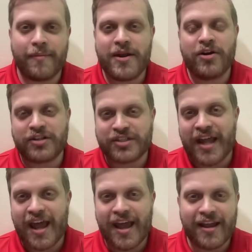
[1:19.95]
"I'm here to
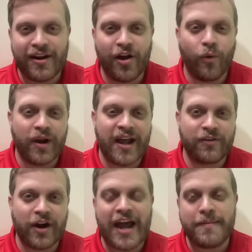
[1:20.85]
stay," you know,
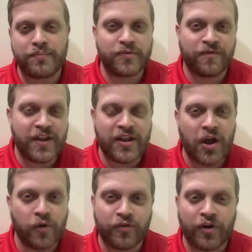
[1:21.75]
whatever, hype
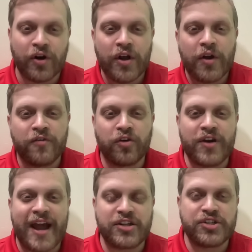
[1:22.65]
video for
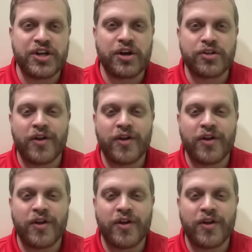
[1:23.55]
next year.